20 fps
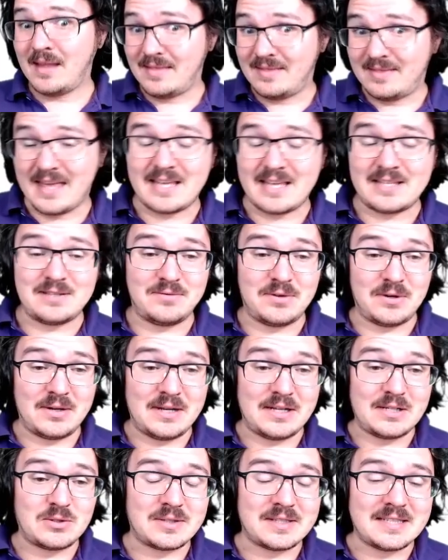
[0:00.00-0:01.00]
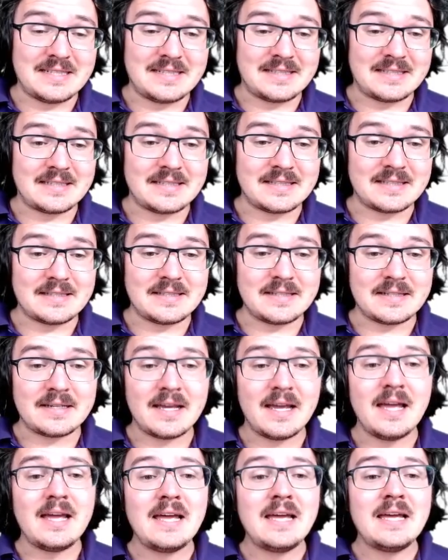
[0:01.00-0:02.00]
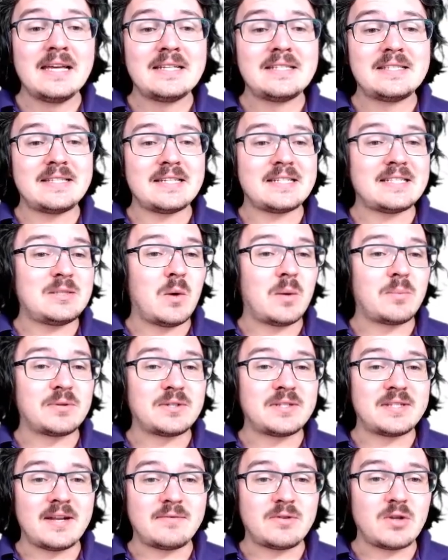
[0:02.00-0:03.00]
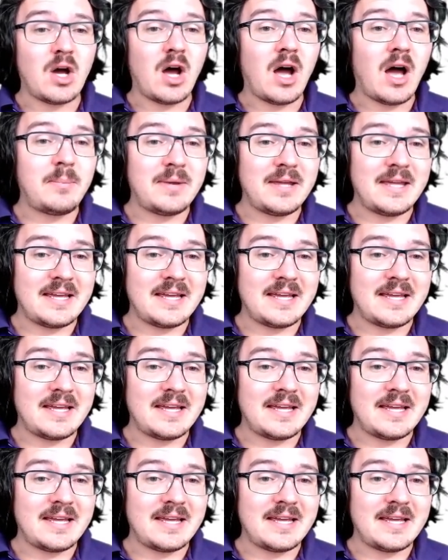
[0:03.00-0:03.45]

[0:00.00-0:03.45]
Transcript: That's a very interesting statistic. 61% of top